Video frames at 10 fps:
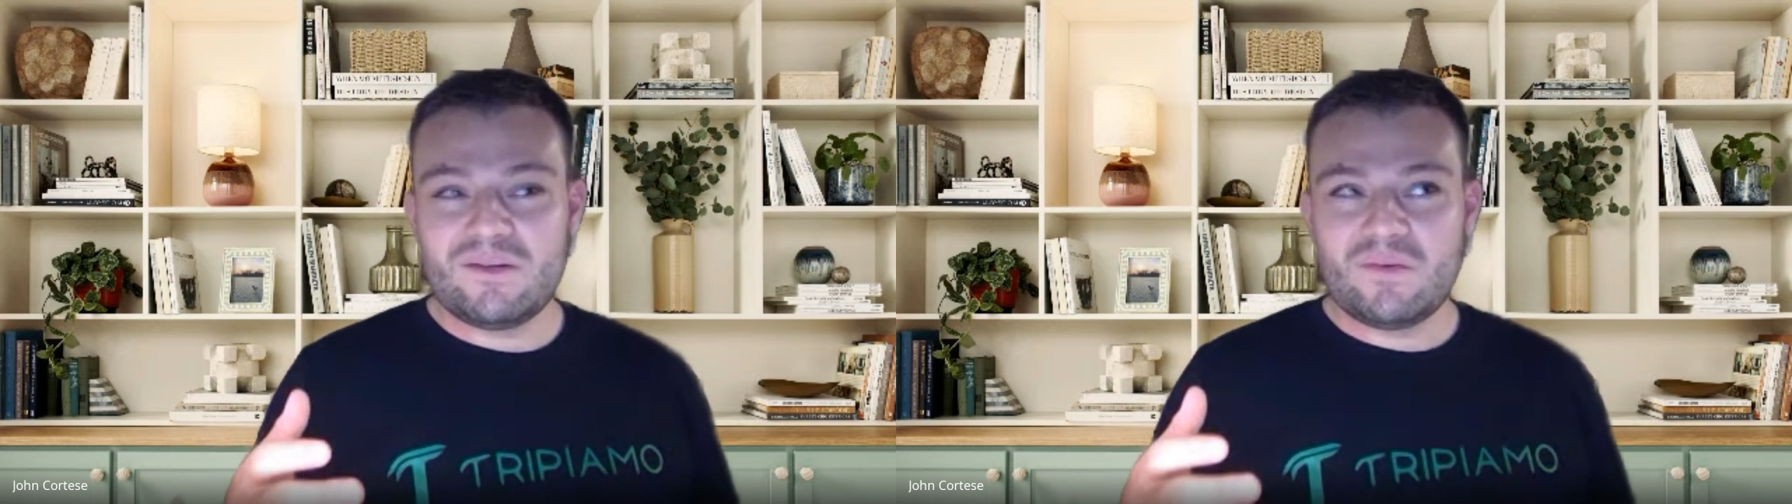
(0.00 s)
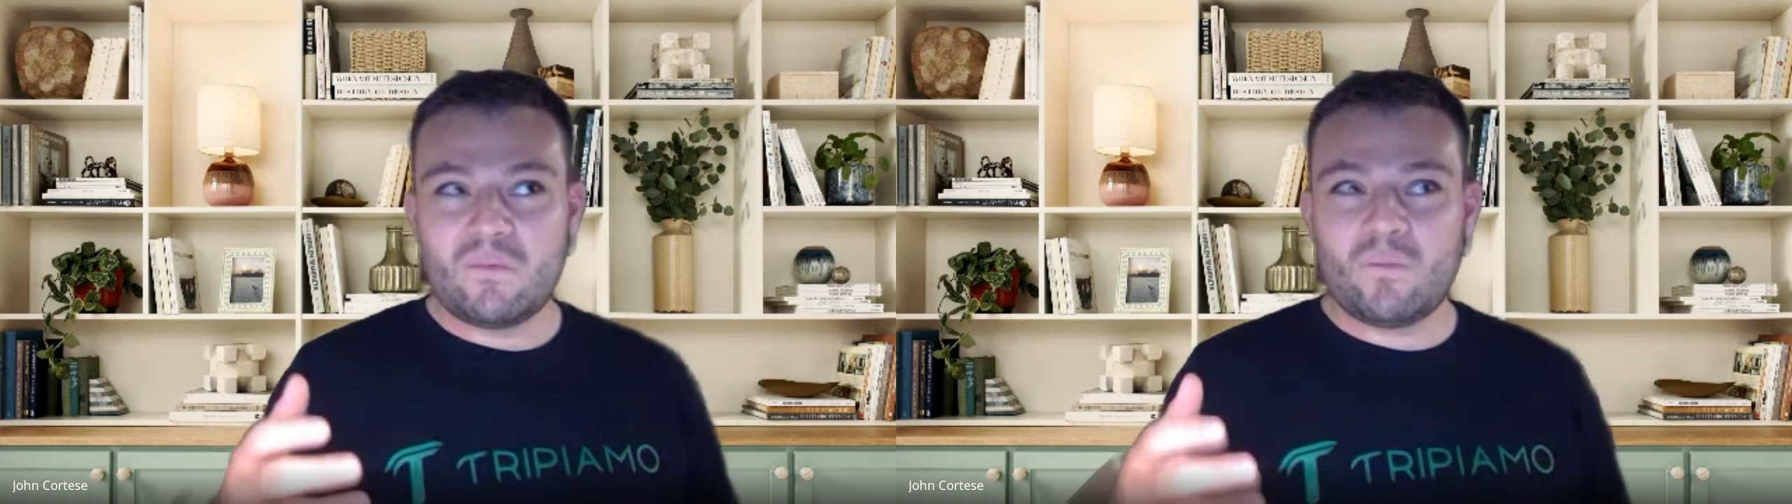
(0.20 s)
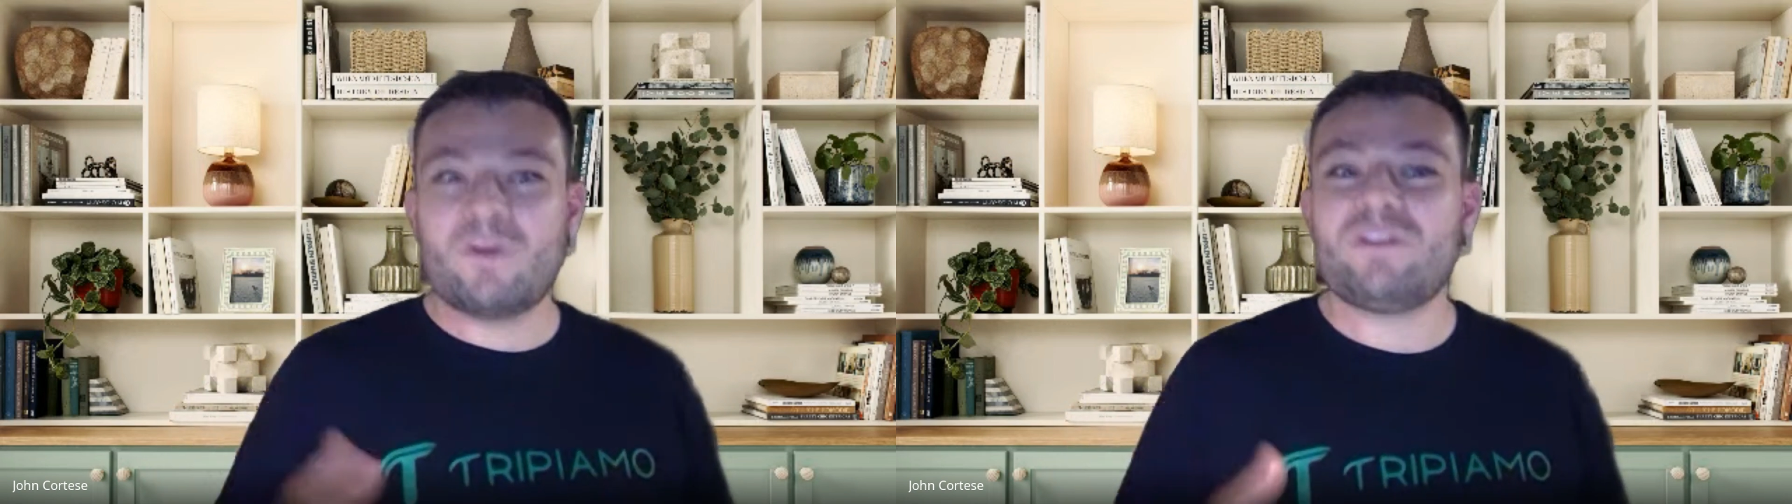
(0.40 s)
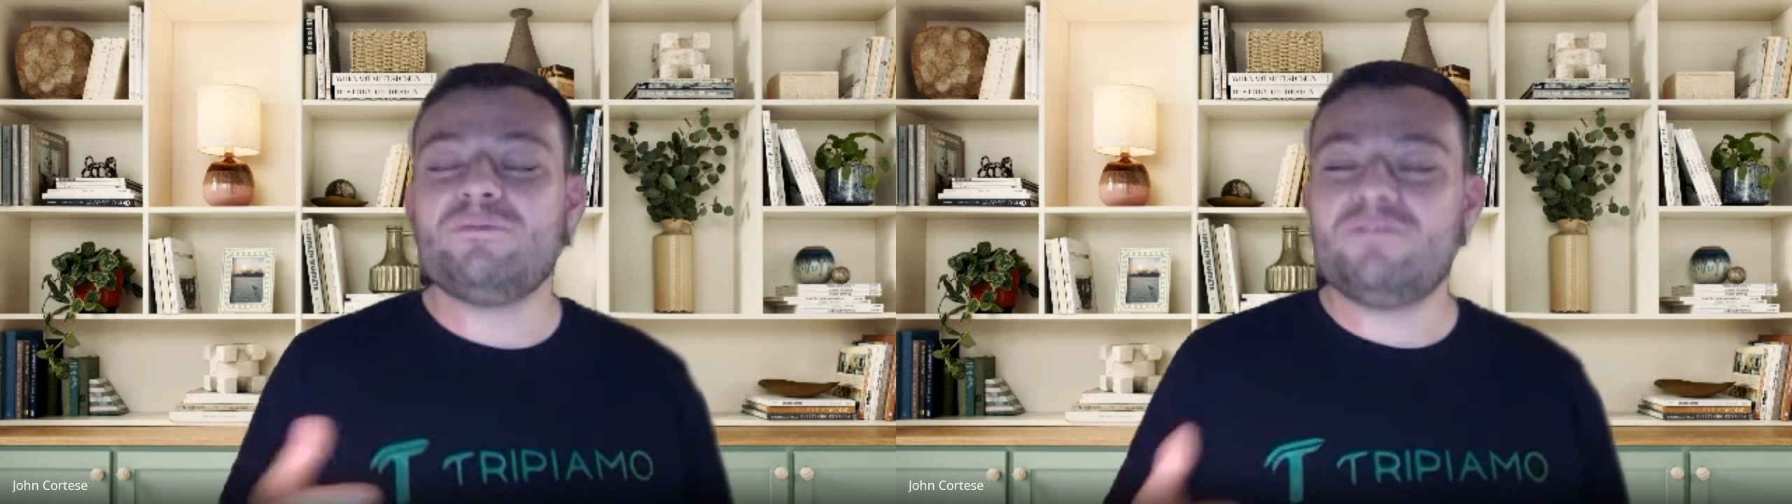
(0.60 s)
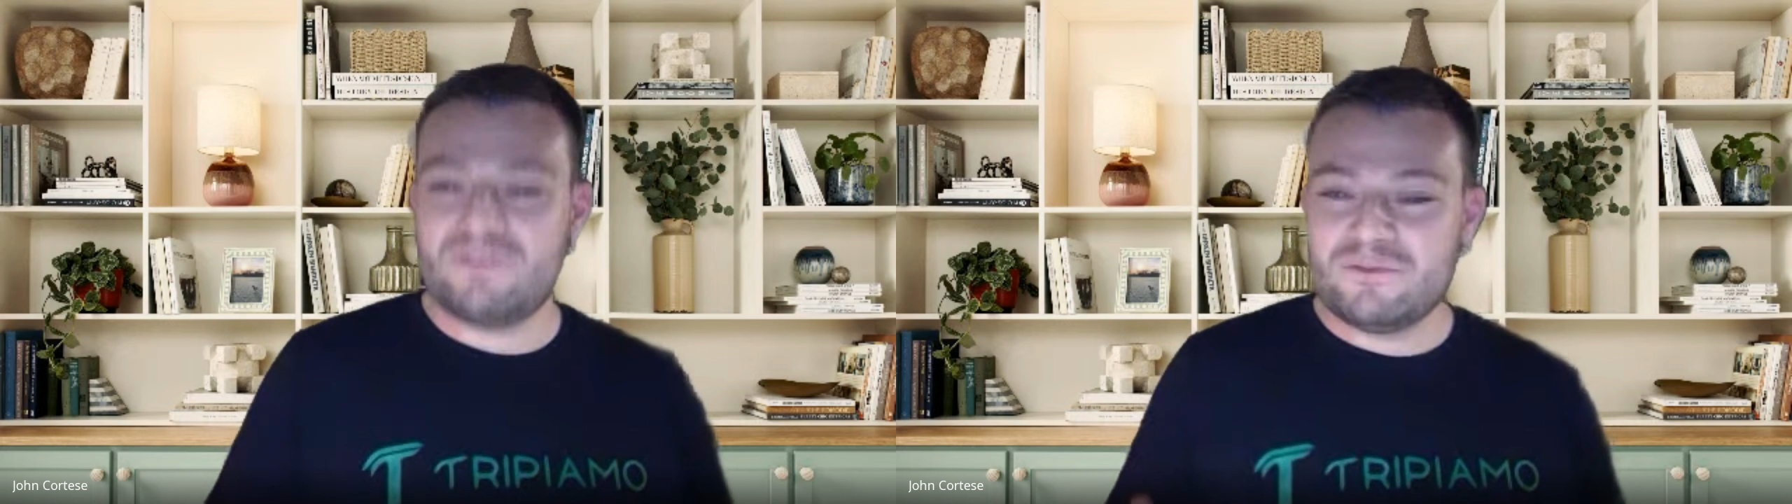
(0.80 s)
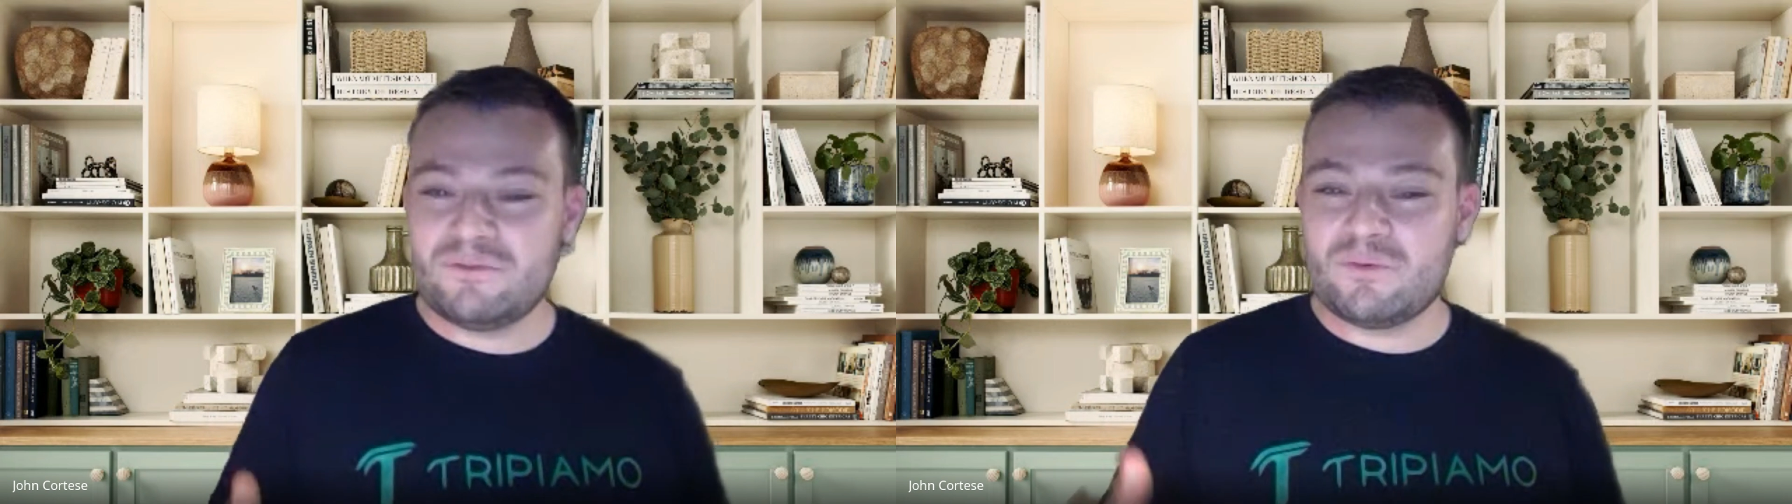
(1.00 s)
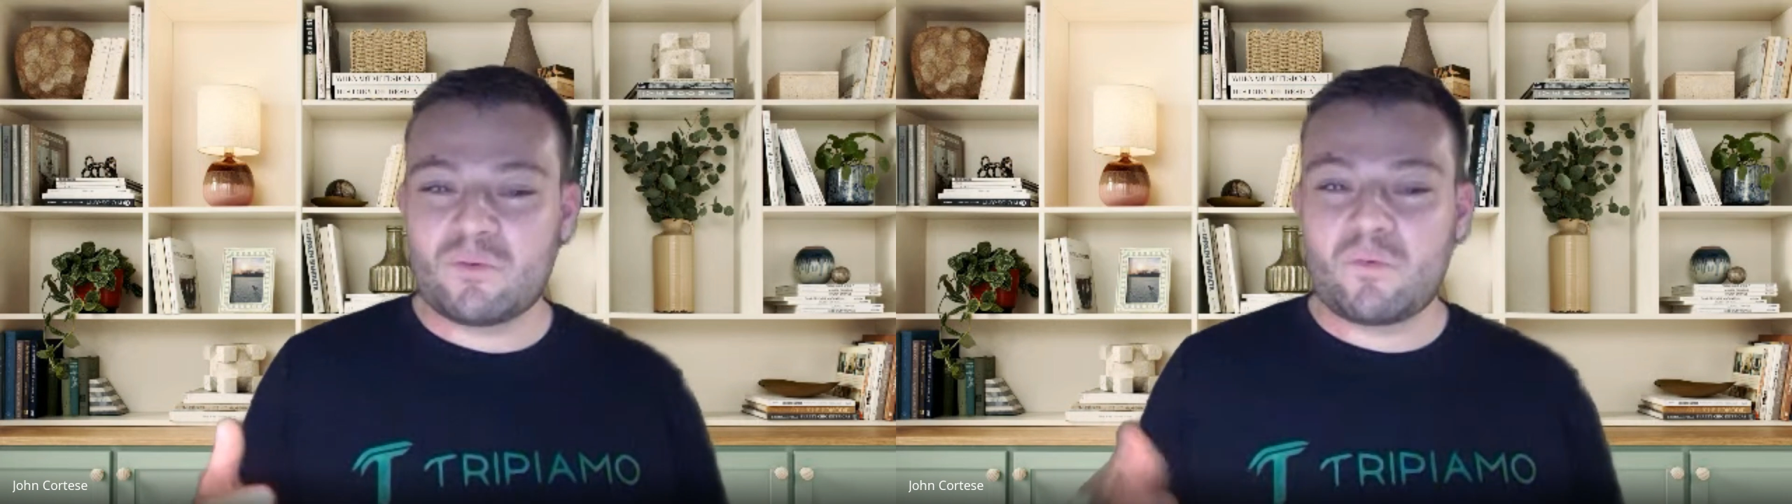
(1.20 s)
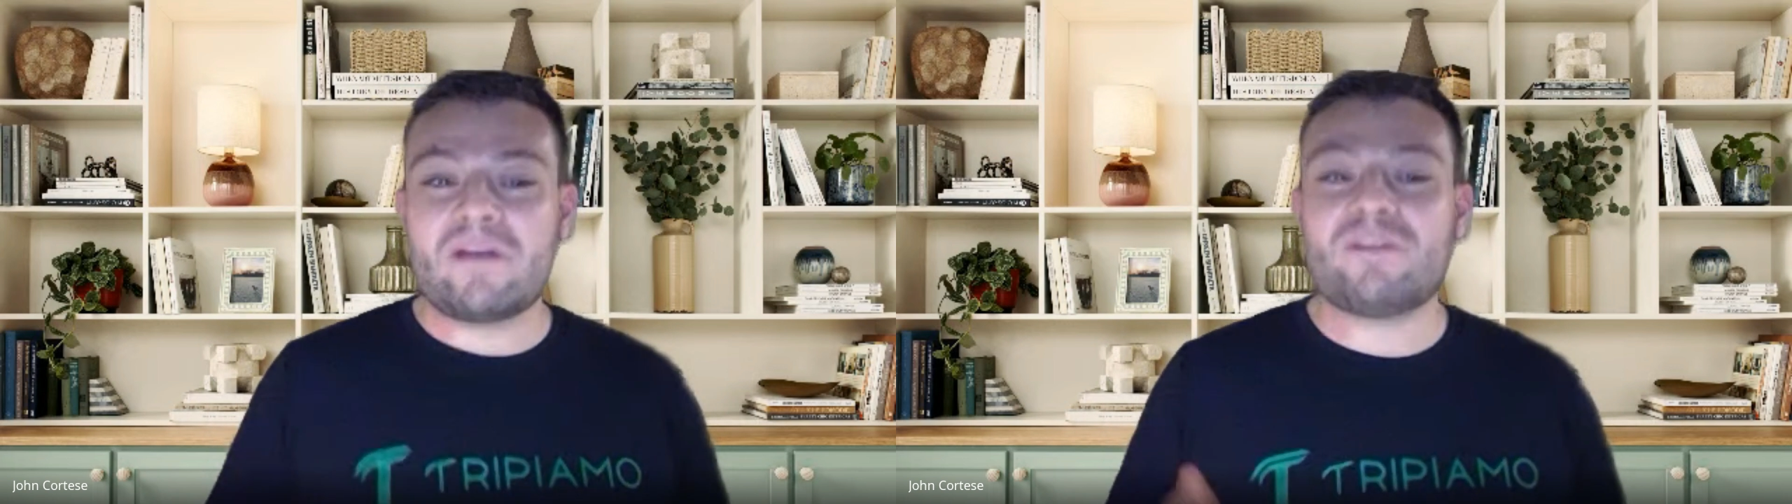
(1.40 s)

what do you do or where do